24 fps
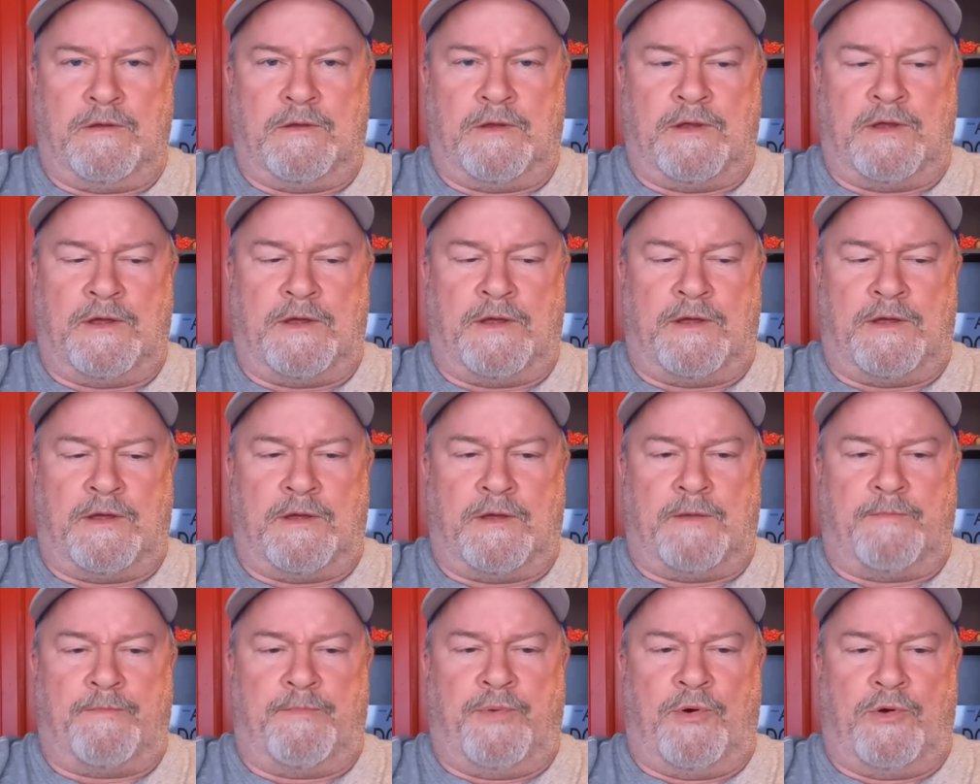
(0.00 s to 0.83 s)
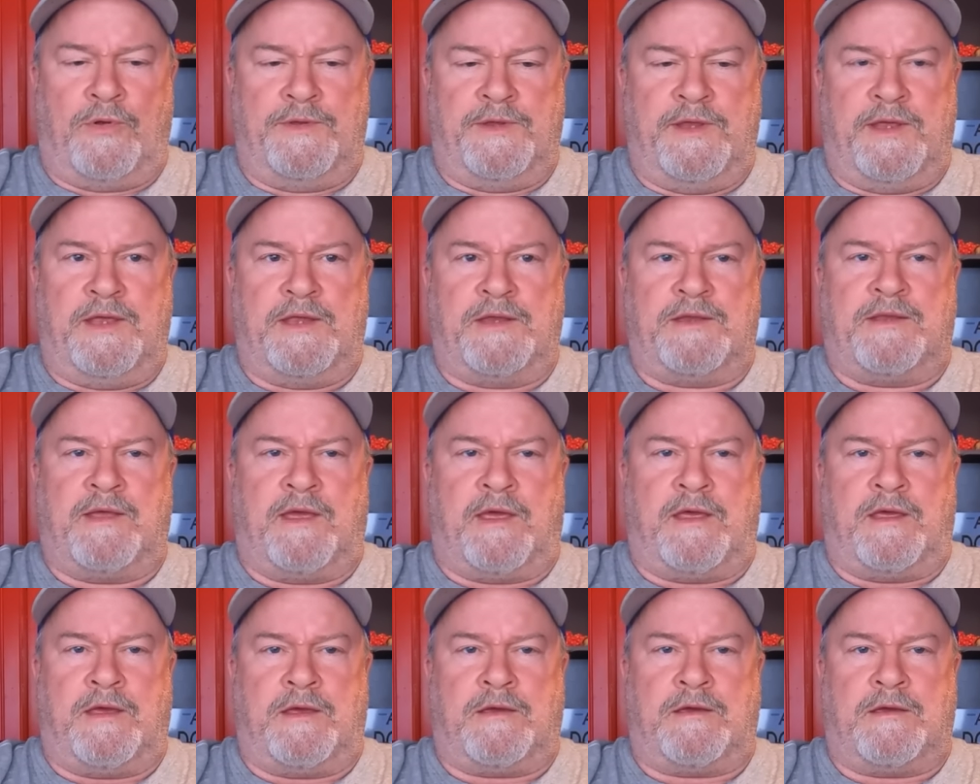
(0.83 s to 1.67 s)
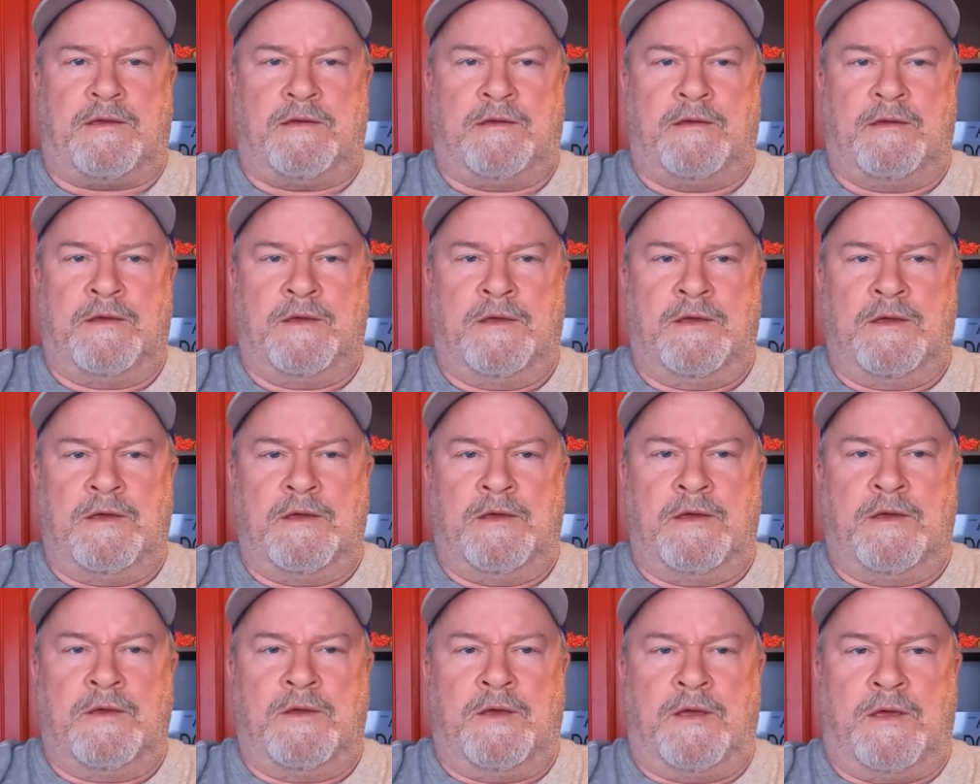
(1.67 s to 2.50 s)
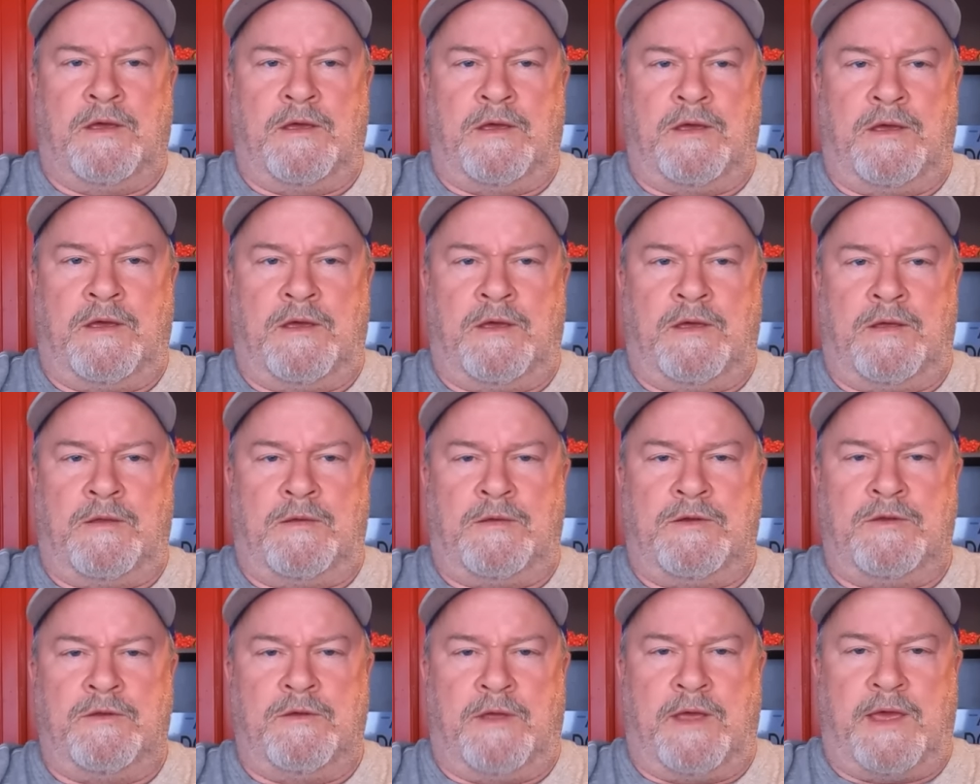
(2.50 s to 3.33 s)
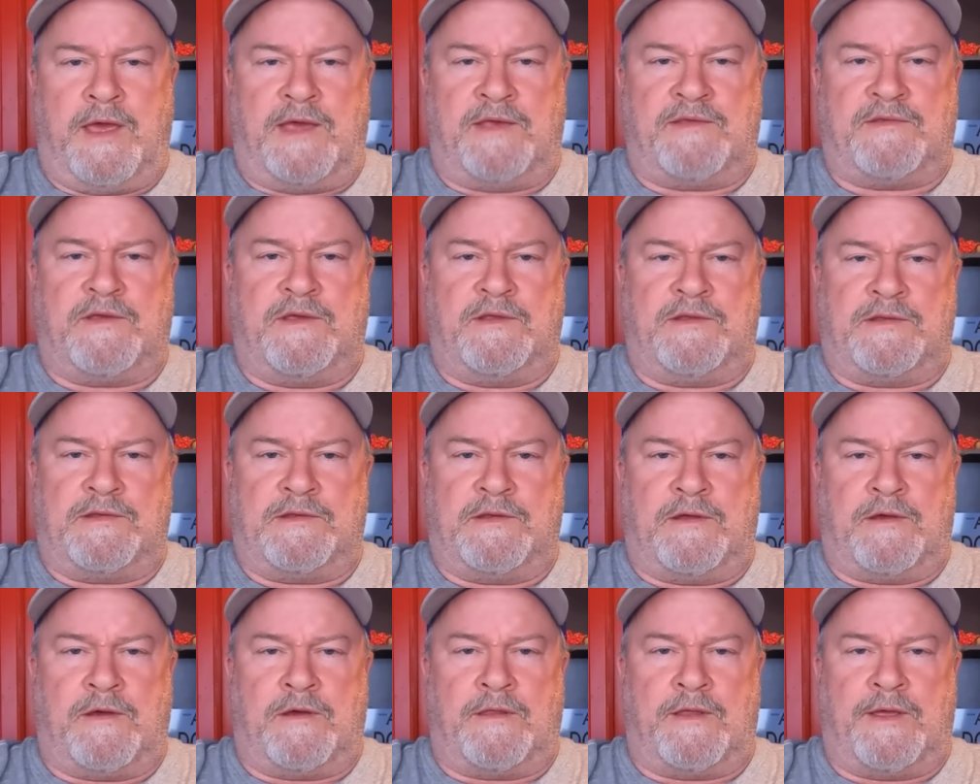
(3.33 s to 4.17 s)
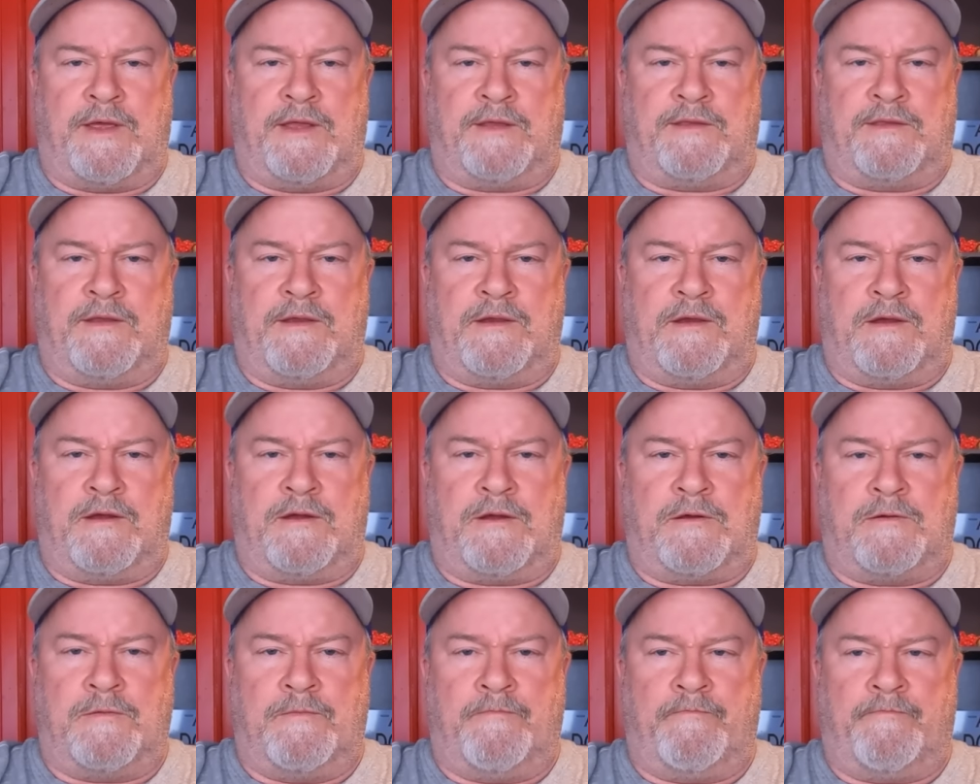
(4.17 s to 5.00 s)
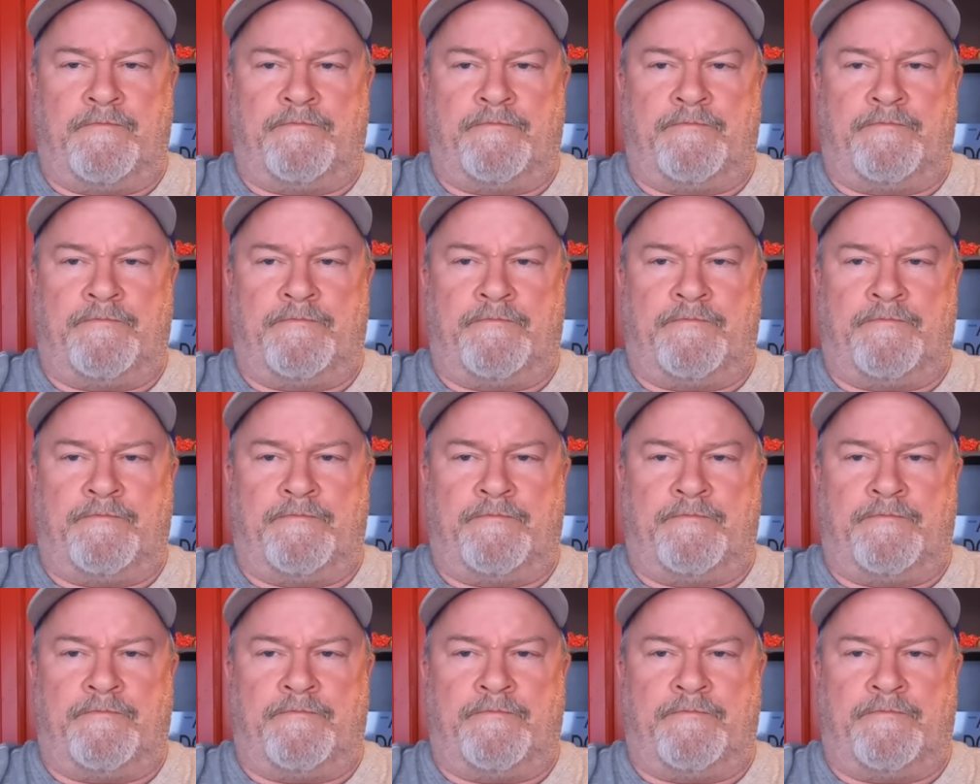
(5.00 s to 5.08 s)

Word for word: Uh, pulled the intake and new gaskets and all that there.